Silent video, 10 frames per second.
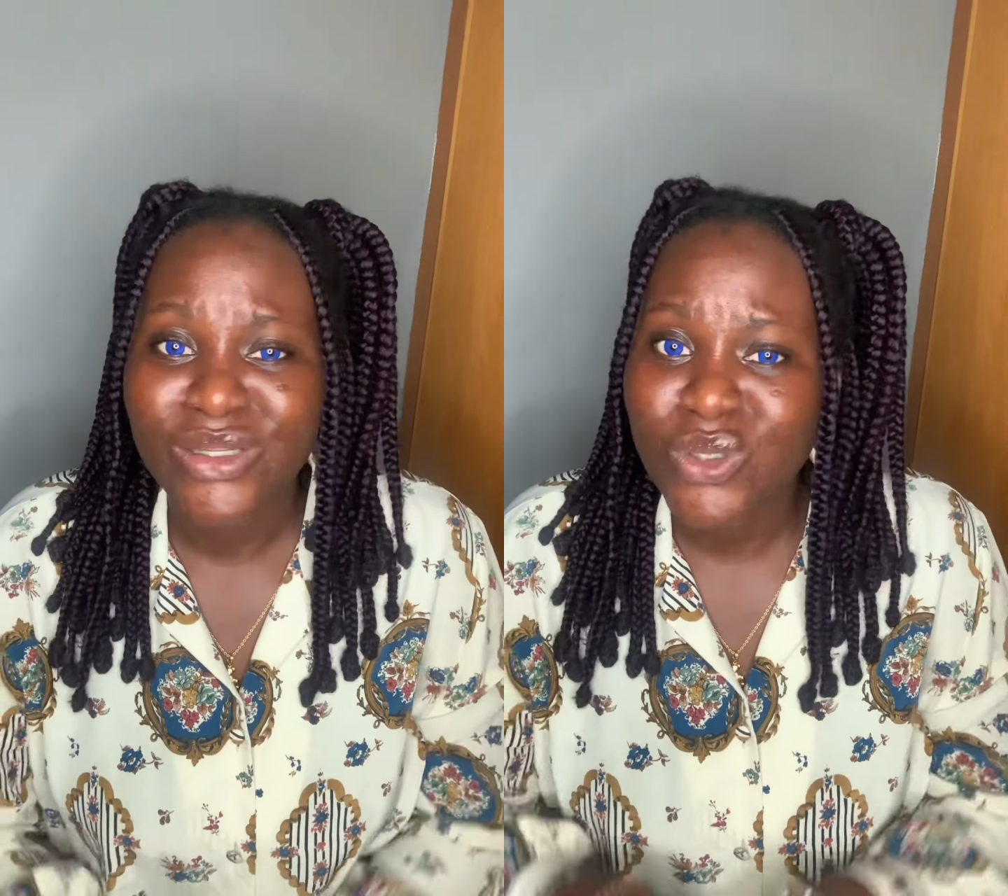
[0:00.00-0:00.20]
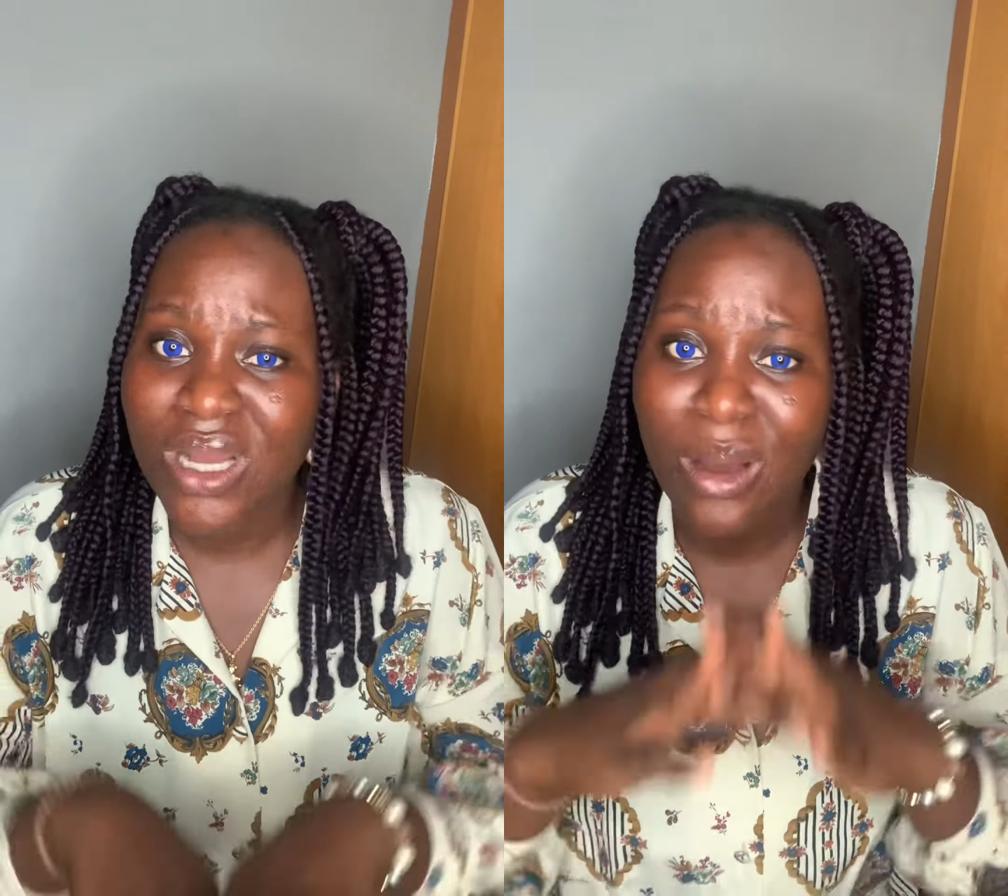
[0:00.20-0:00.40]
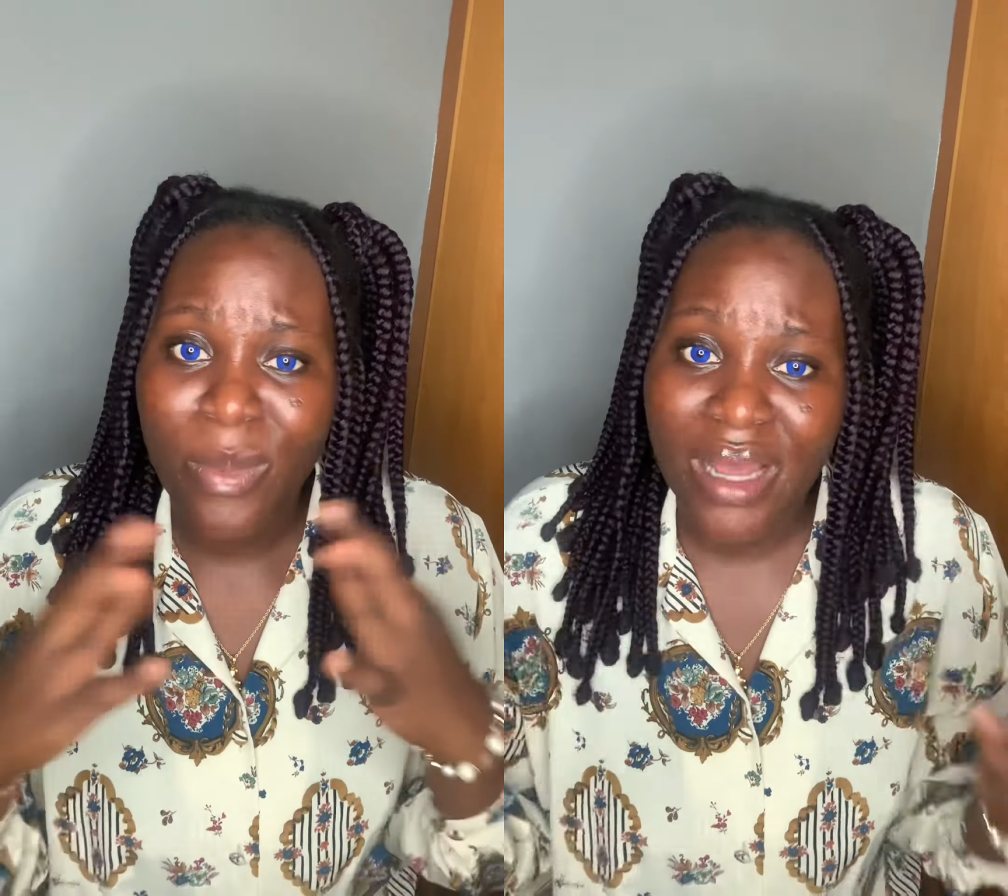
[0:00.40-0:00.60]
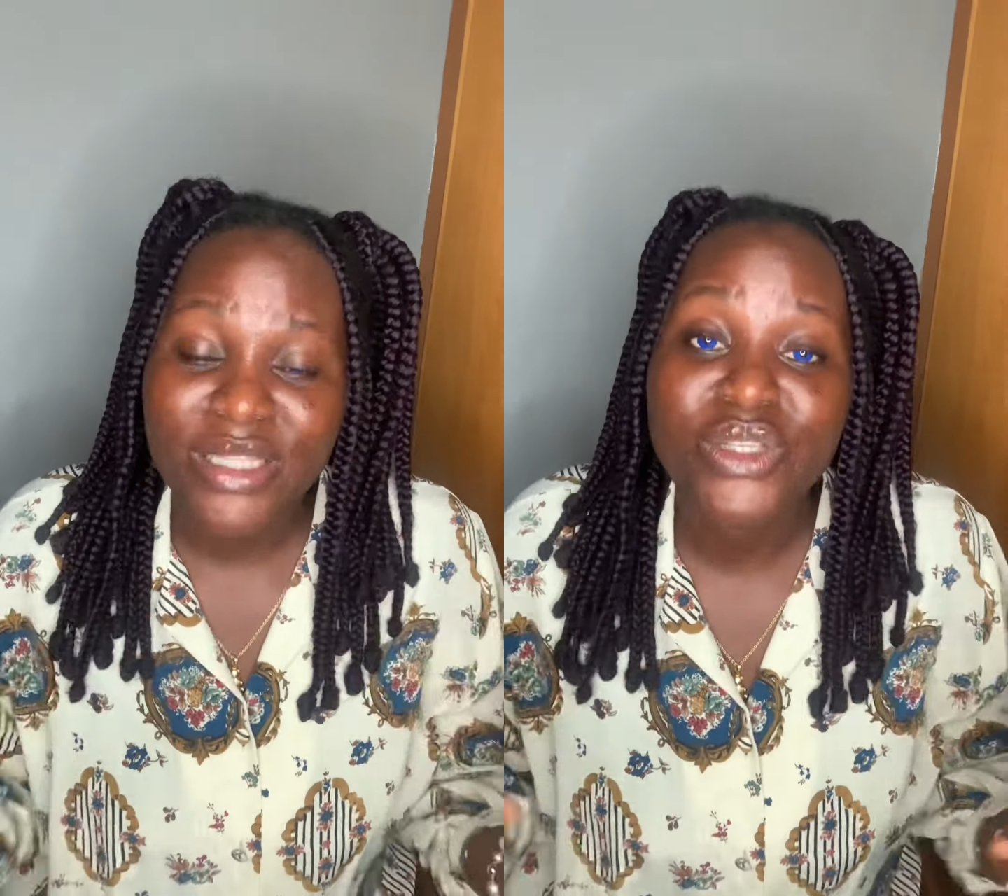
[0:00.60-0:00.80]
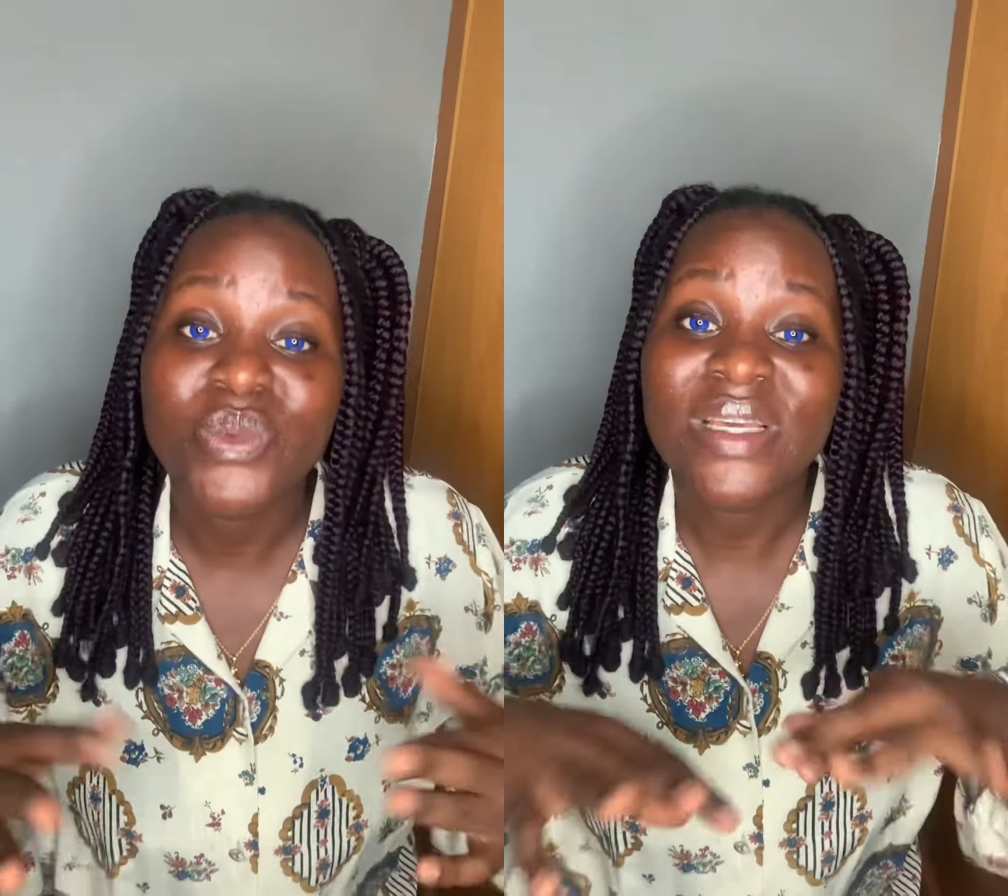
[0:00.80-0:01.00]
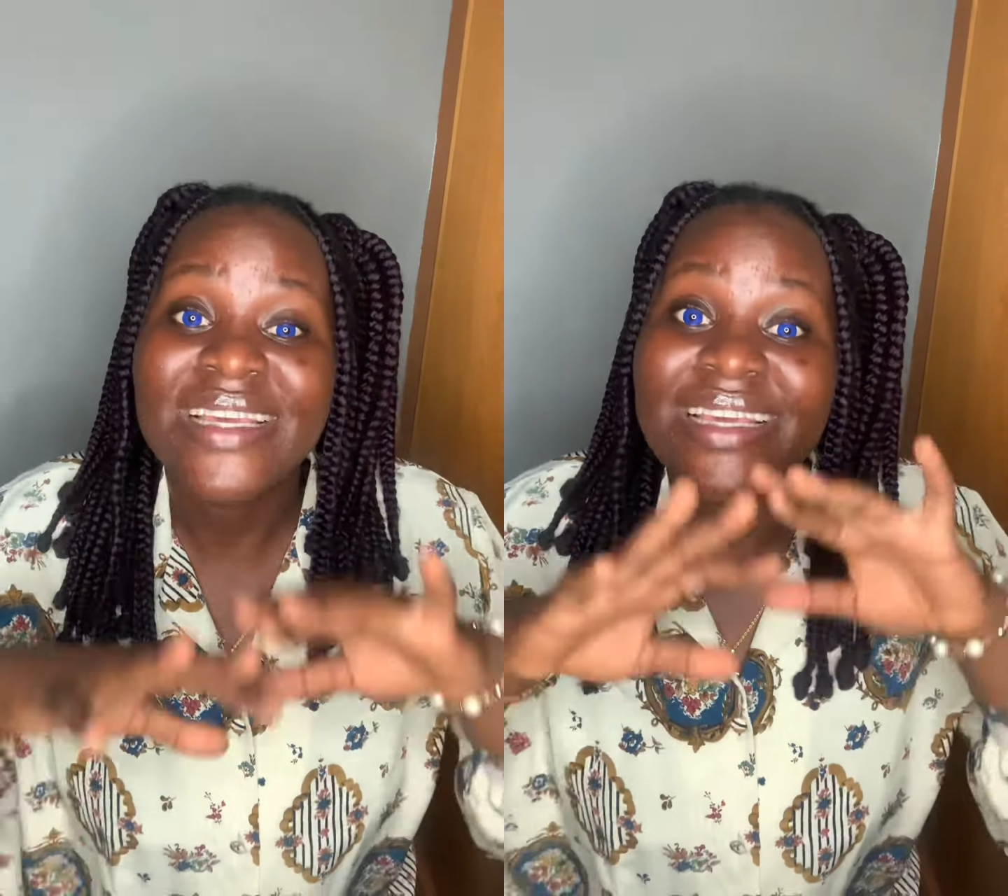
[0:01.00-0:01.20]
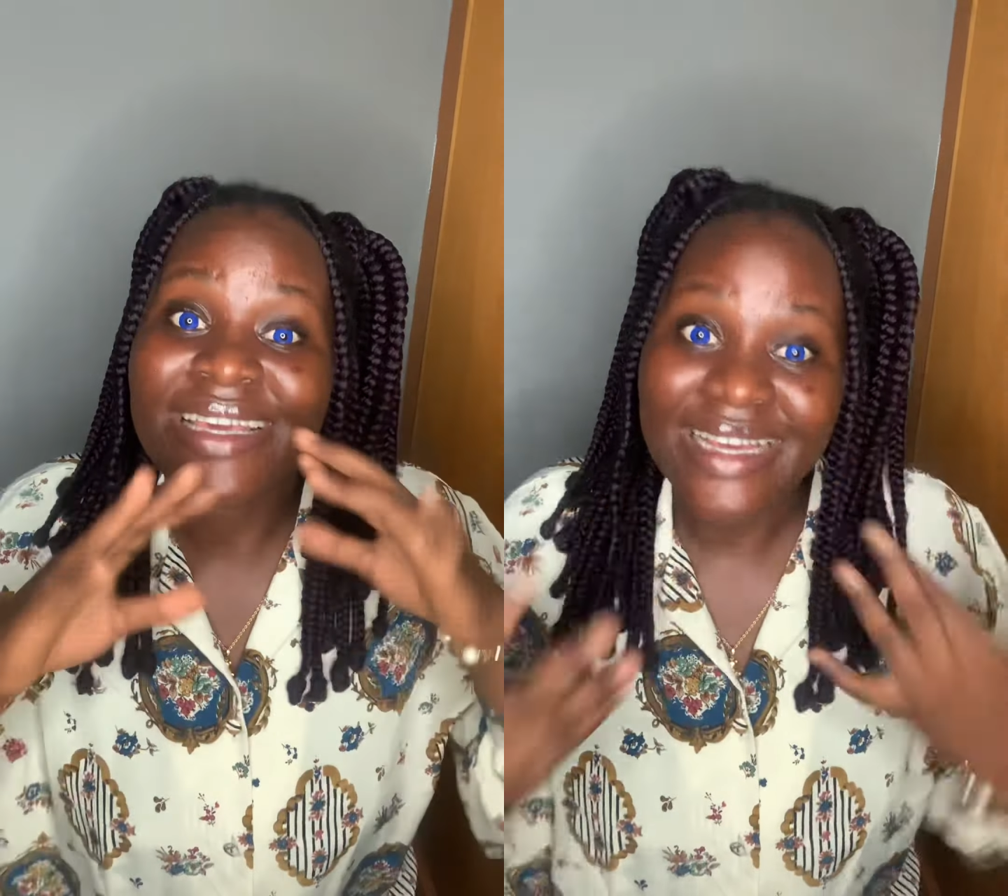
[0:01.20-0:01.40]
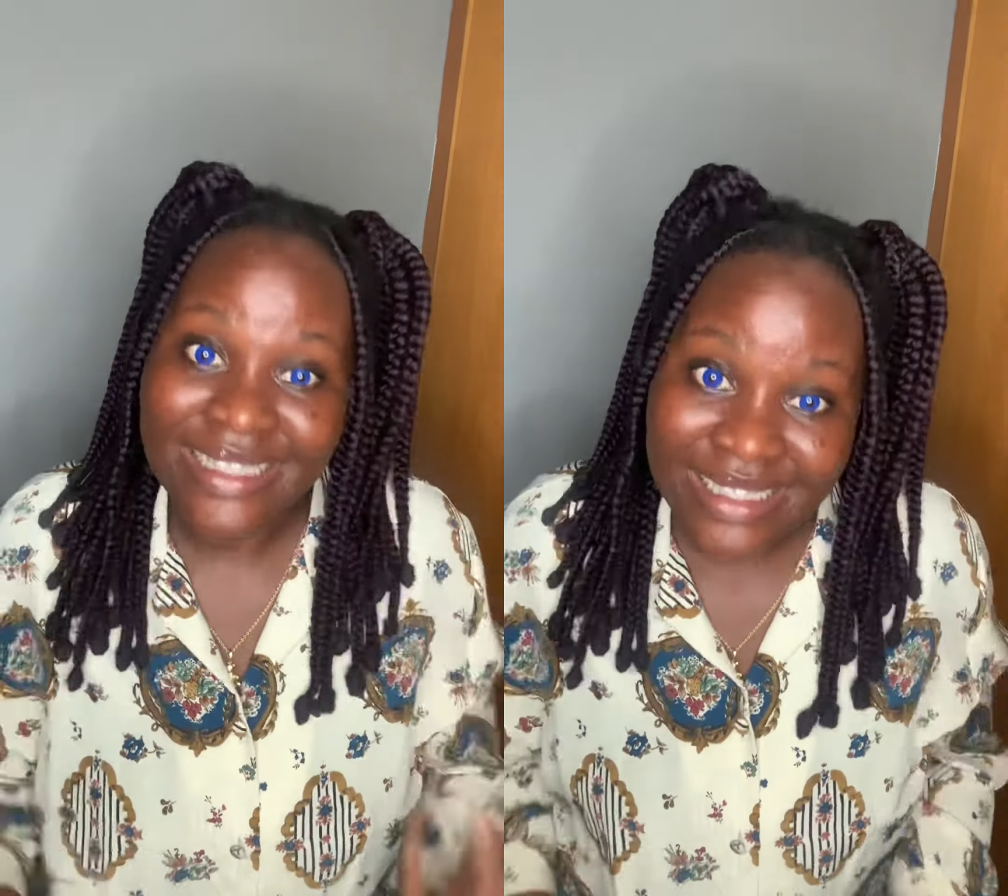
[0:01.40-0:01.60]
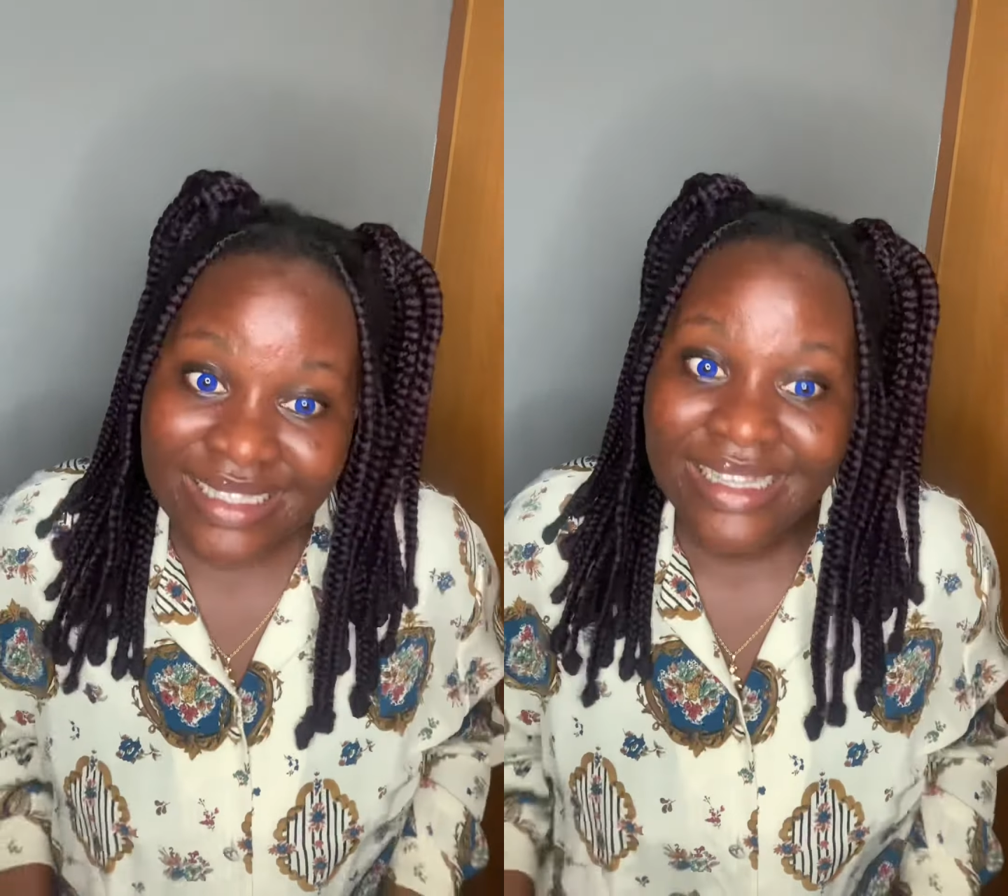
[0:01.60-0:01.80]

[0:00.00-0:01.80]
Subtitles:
took apart, you get